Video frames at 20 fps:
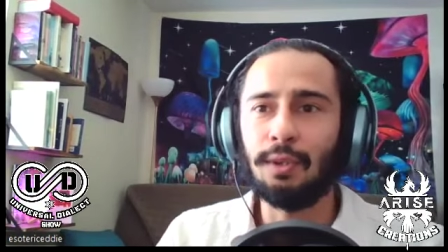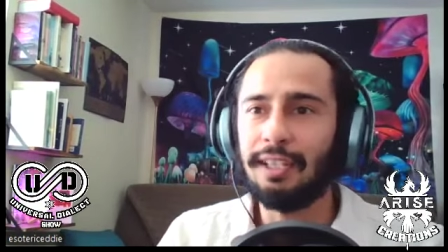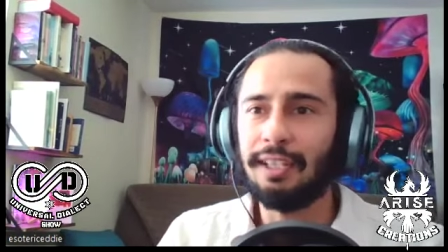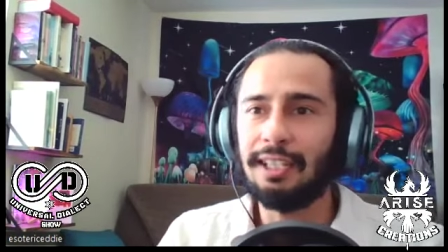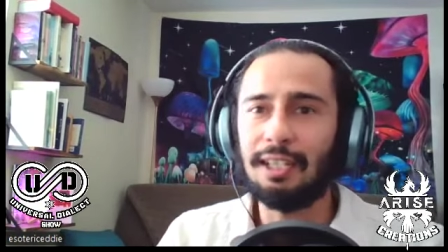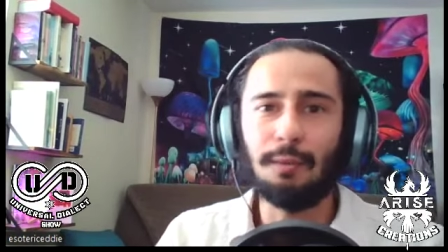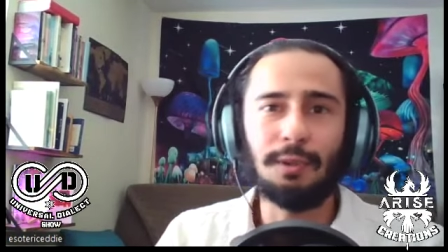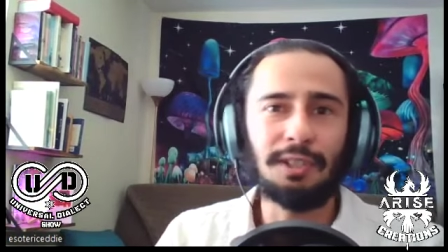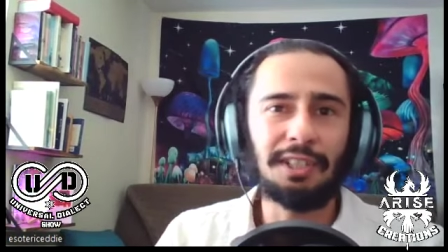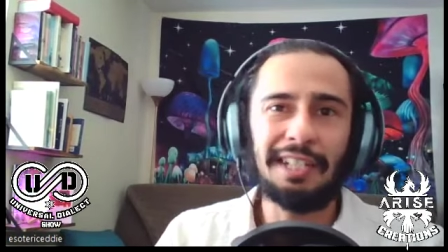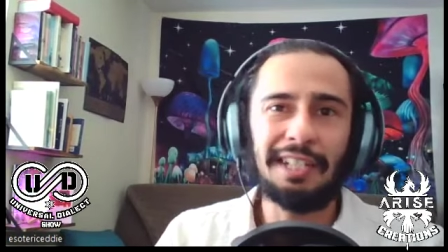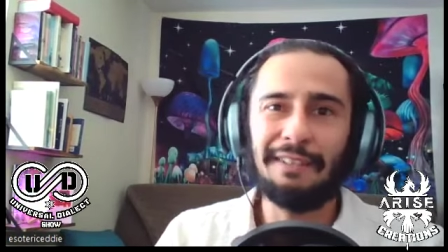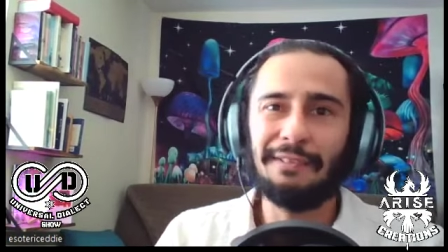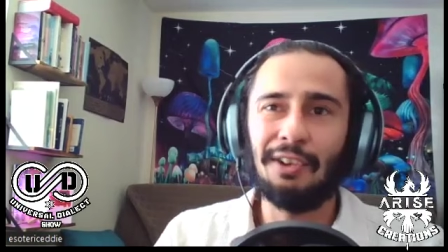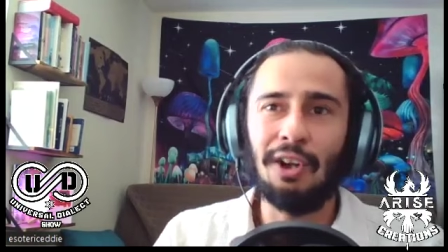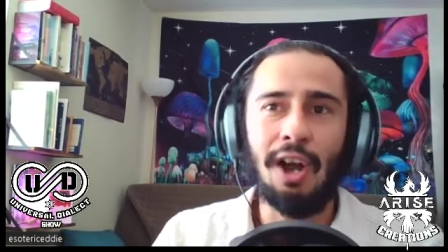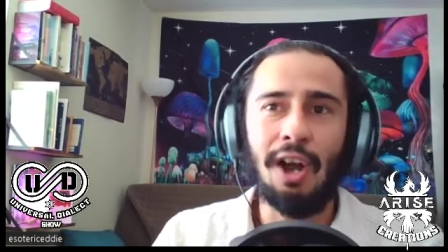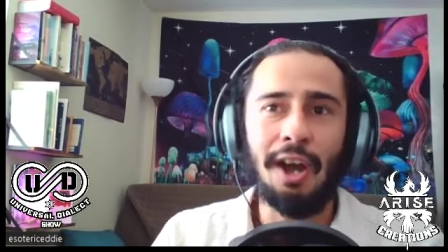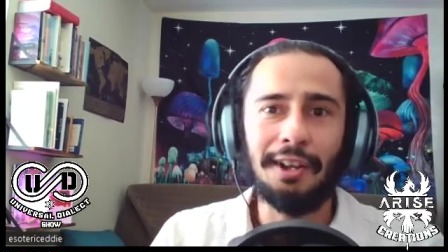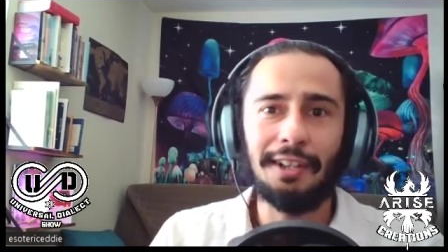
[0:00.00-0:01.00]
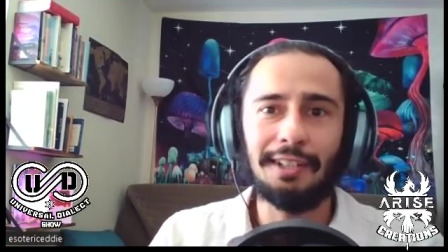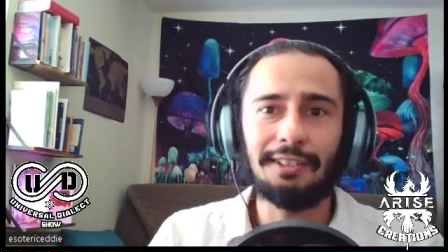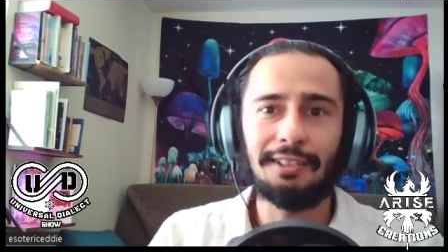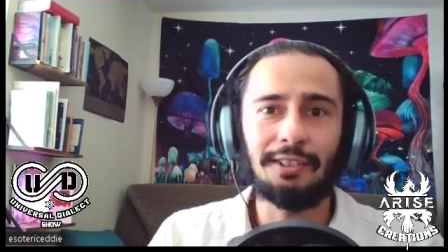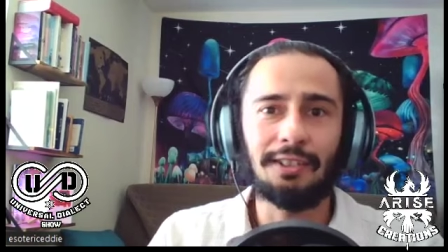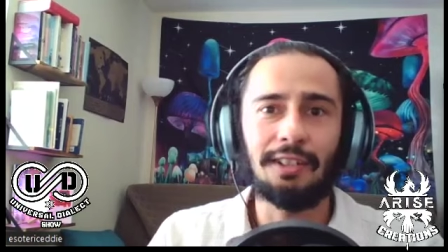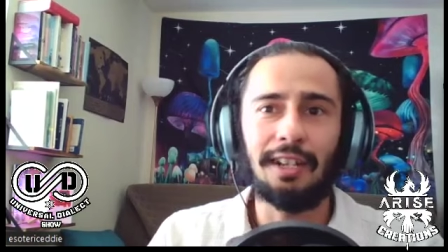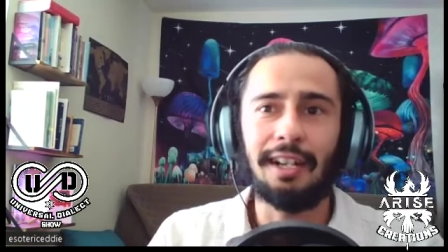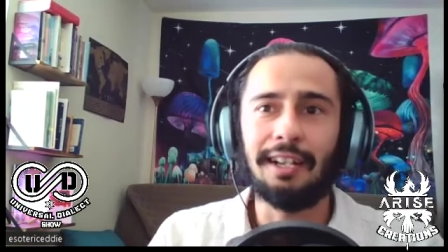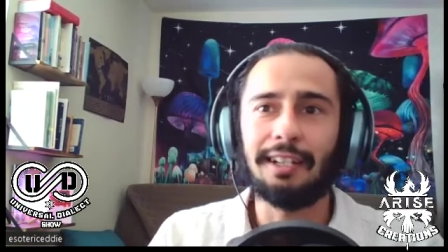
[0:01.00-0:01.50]
Like he was never on us
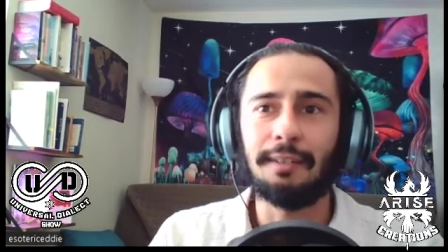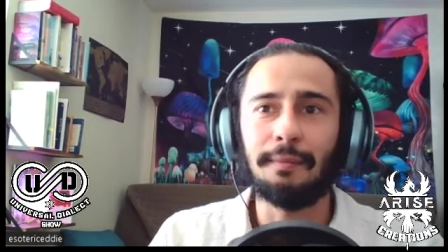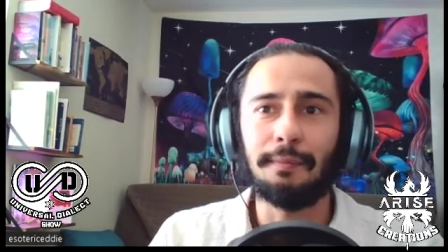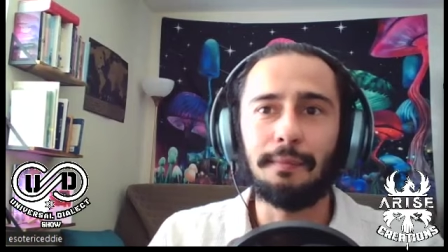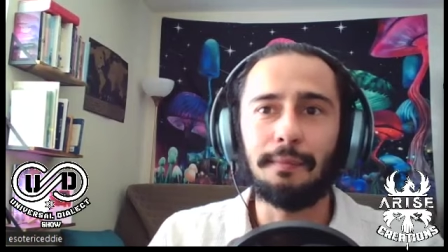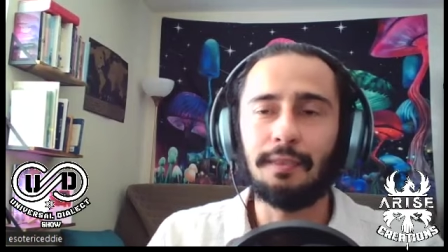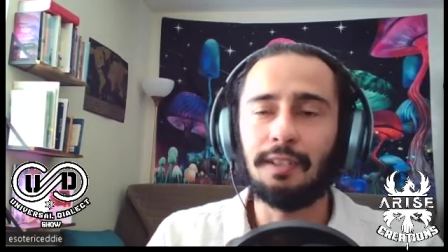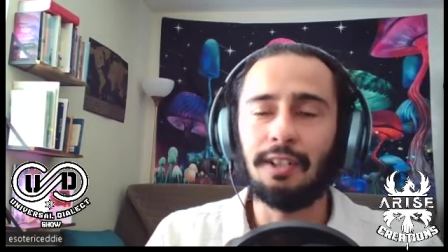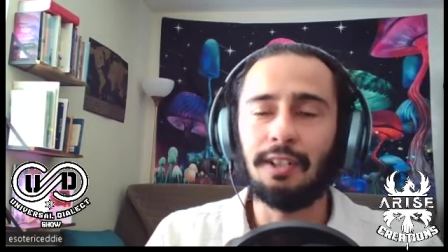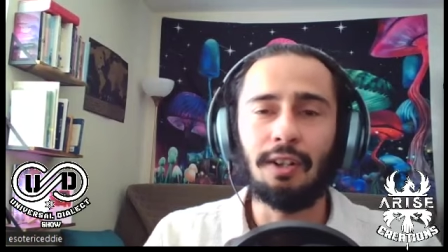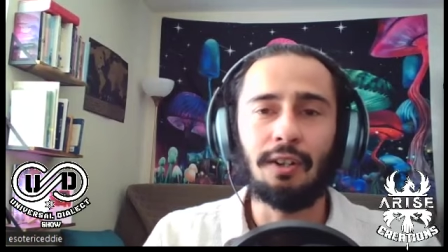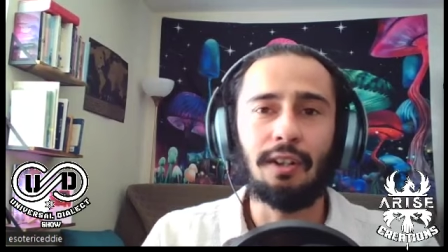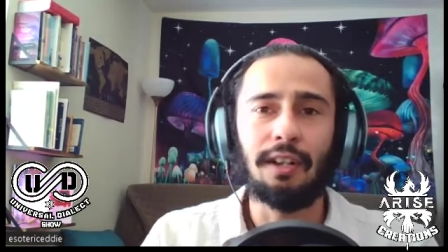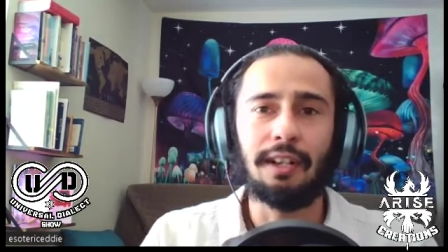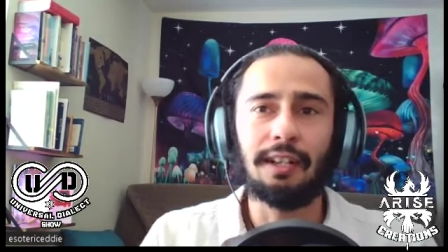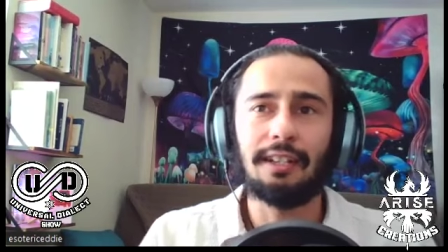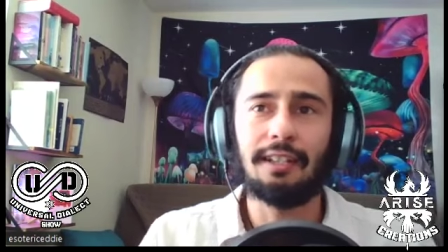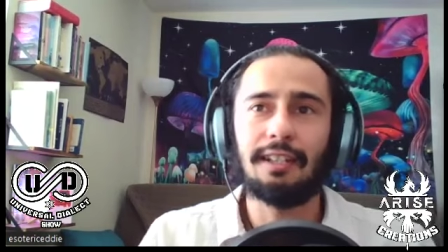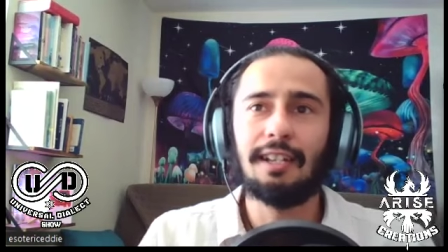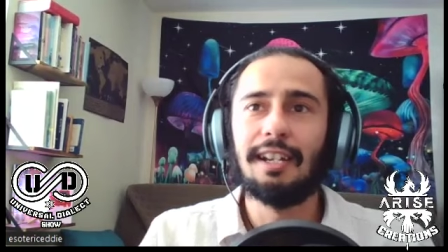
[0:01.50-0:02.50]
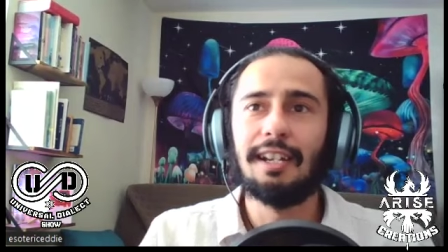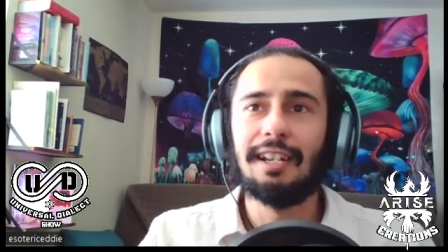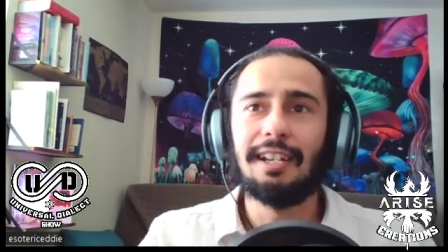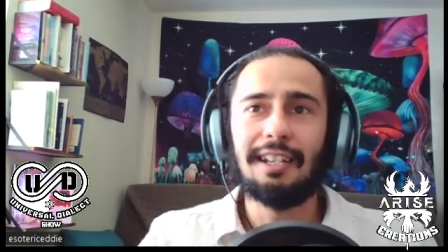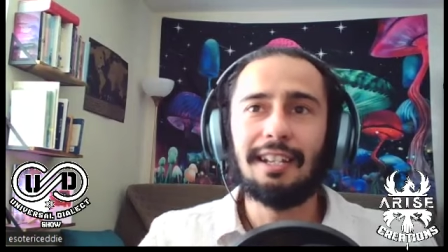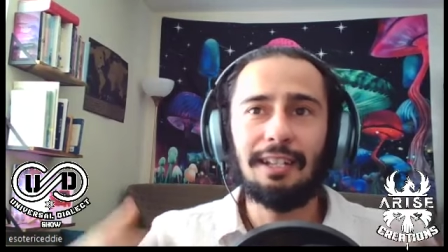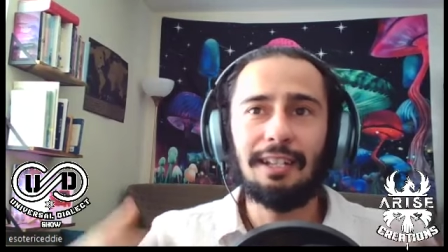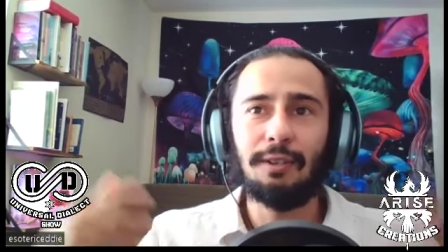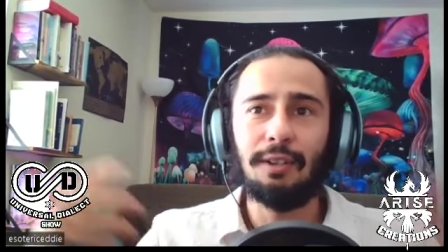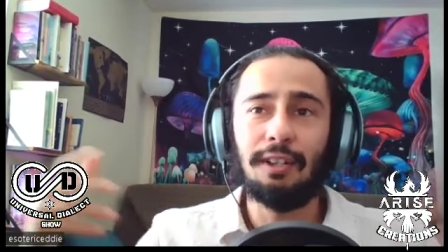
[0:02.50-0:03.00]
or like, you know, like he,
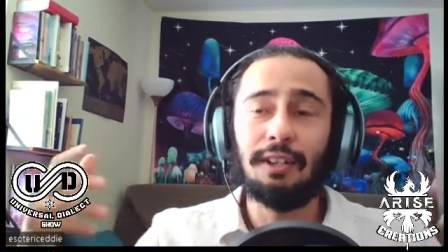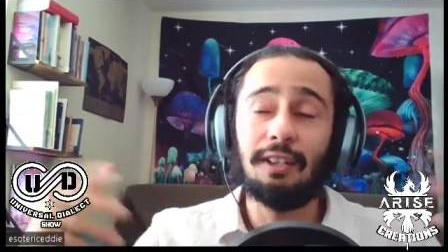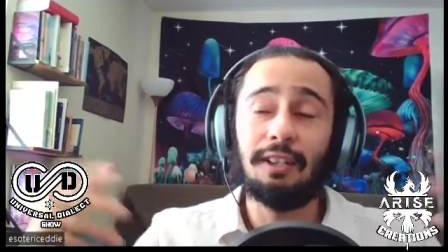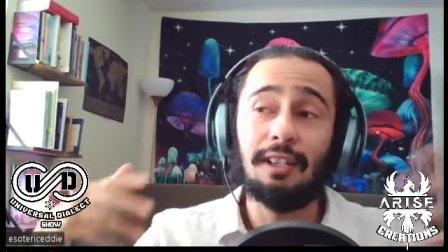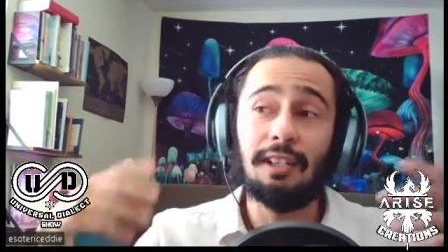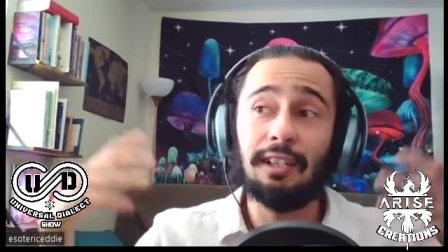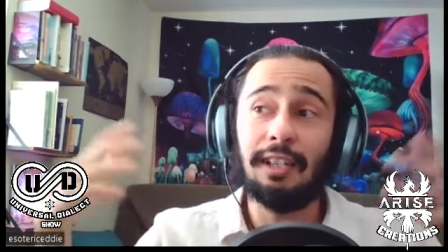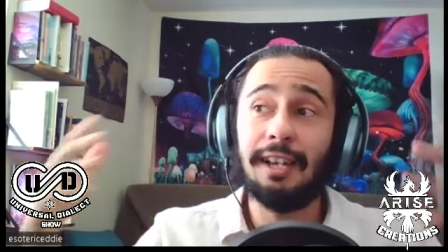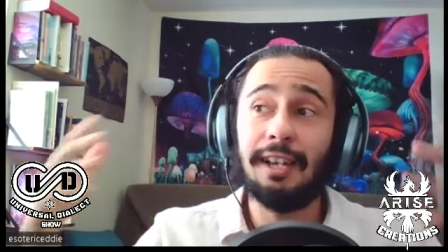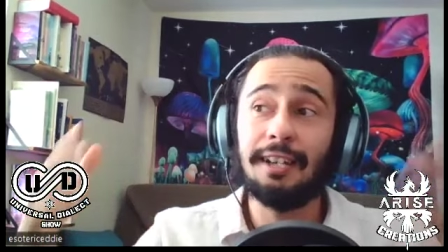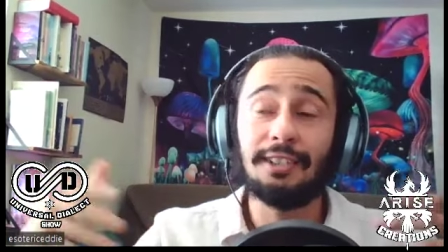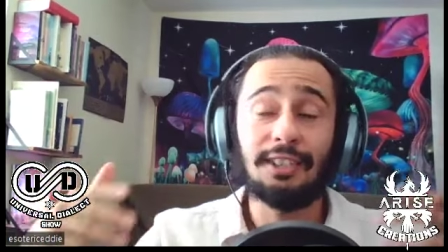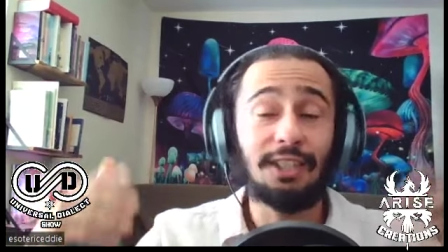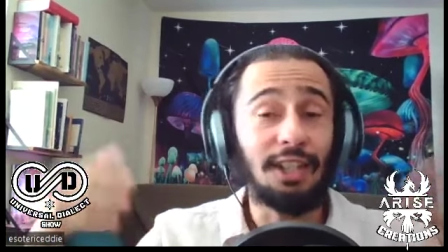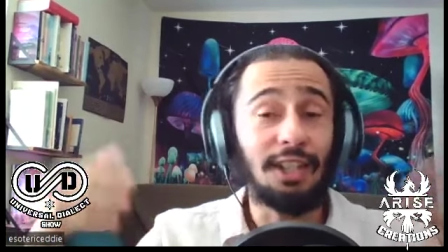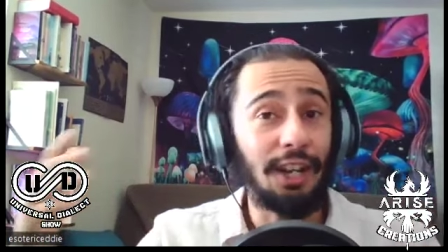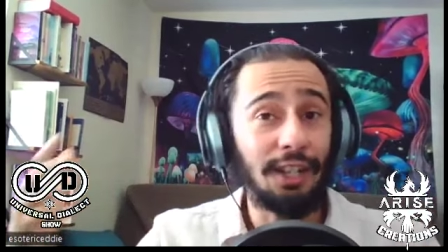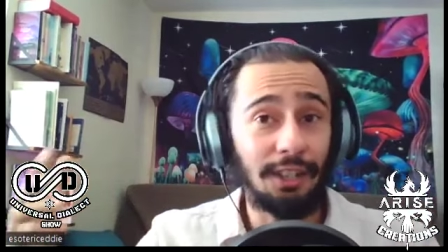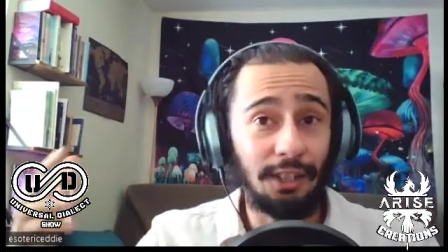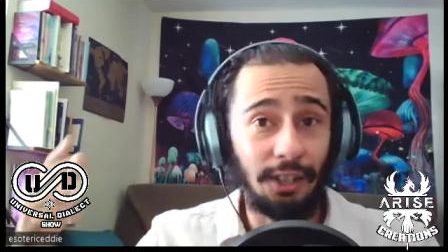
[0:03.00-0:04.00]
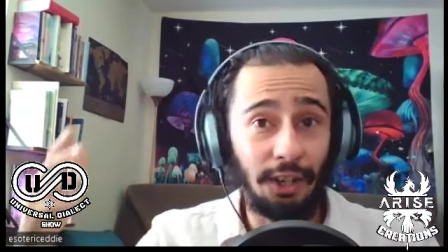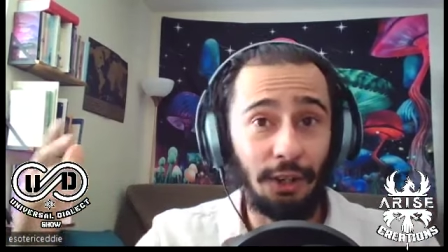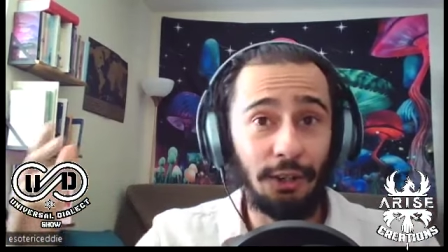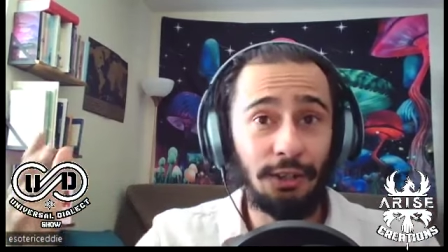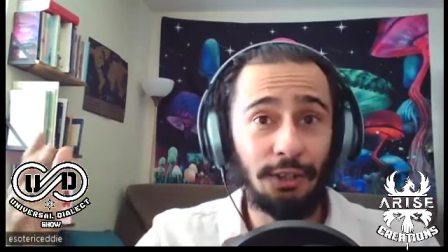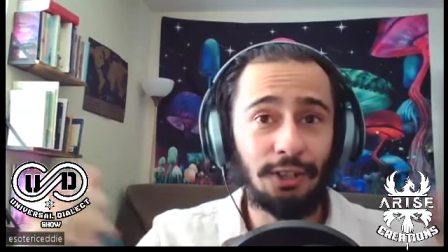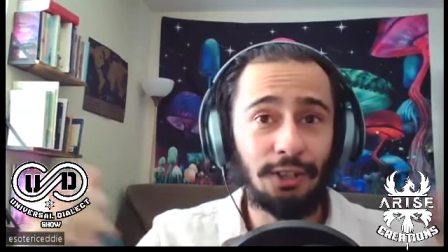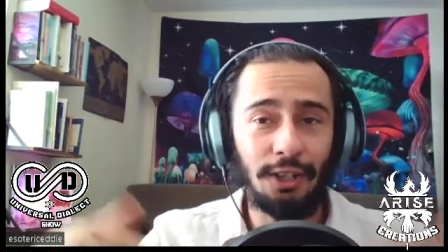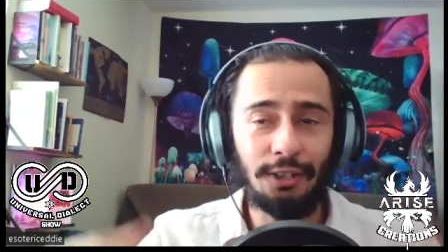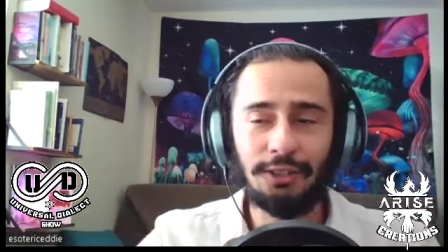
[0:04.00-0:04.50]
he, he let us cut,
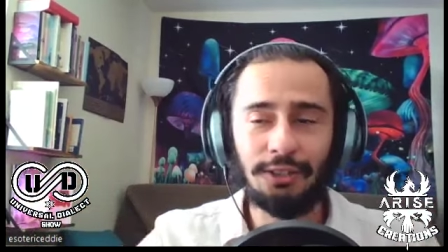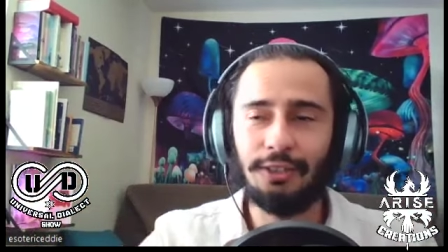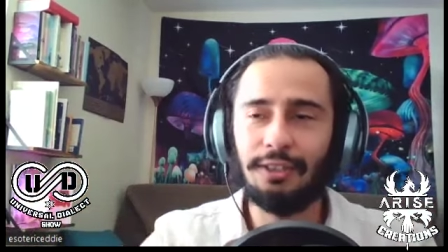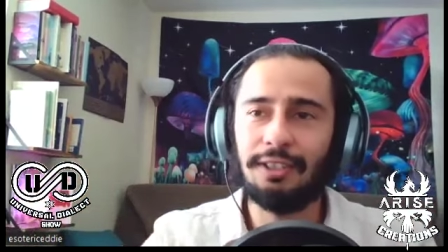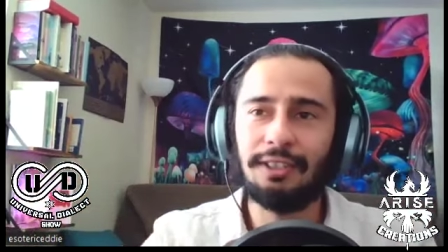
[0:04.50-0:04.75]
curse also.